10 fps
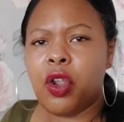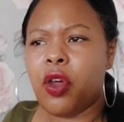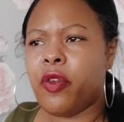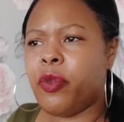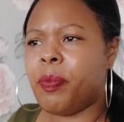A
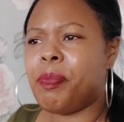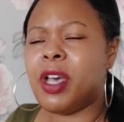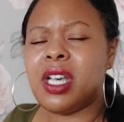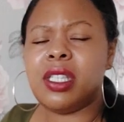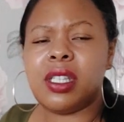lot of
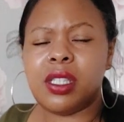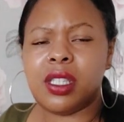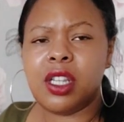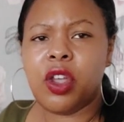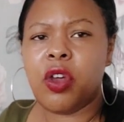
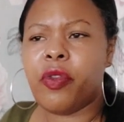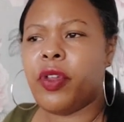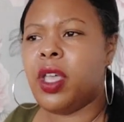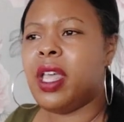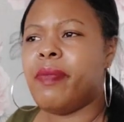burdens, a lot
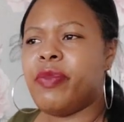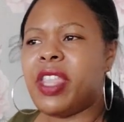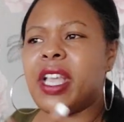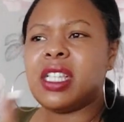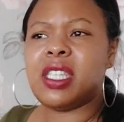of
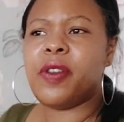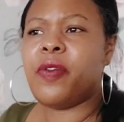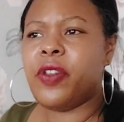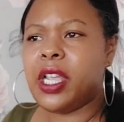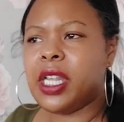negative
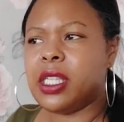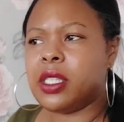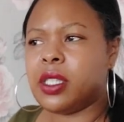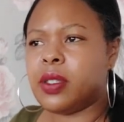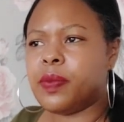
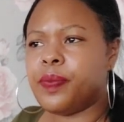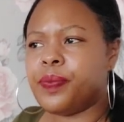feelings.